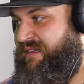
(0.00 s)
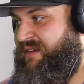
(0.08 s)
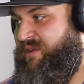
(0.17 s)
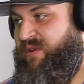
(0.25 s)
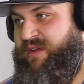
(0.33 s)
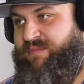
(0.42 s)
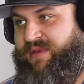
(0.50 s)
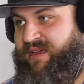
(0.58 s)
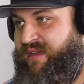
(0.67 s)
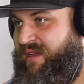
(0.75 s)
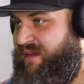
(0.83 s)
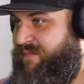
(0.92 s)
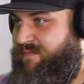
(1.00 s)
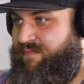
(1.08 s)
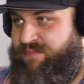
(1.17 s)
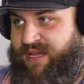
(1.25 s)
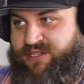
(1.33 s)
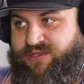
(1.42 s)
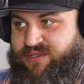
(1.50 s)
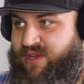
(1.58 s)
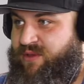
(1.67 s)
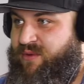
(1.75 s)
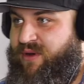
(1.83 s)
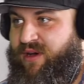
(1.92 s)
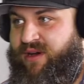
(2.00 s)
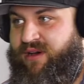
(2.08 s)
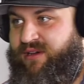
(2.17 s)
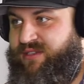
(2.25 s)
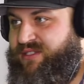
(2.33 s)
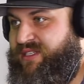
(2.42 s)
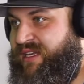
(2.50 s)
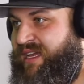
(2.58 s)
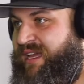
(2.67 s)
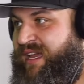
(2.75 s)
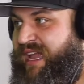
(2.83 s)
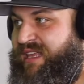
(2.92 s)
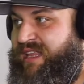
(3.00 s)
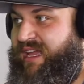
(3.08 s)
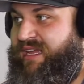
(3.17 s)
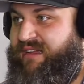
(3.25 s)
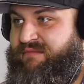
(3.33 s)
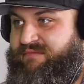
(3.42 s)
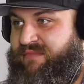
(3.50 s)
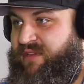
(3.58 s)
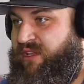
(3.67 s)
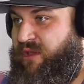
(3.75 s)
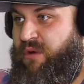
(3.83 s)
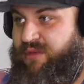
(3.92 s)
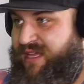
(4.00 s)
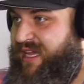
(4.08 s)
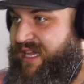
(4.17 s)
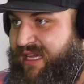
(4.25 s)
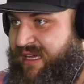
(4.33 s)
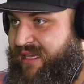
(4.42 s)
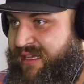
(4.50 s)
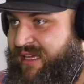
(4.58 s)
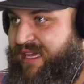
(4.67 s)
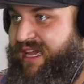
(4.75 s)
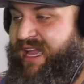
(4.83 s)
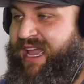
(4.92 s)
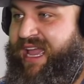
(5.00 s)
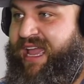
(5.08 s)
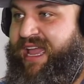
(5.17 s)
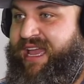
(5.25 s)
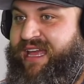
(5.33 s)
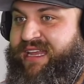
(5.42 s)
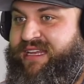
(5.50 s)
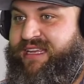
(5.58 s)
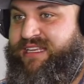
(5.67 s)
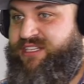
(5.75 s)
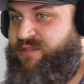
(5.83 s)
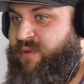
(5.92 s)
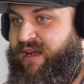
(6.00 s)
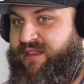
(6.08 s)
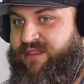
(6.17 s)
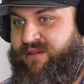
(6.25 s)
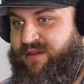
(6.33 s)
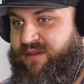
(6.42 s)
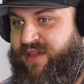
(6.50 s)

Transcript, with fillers: creepy pictures on the walls and like clothing. Yeah. And he's just walking through,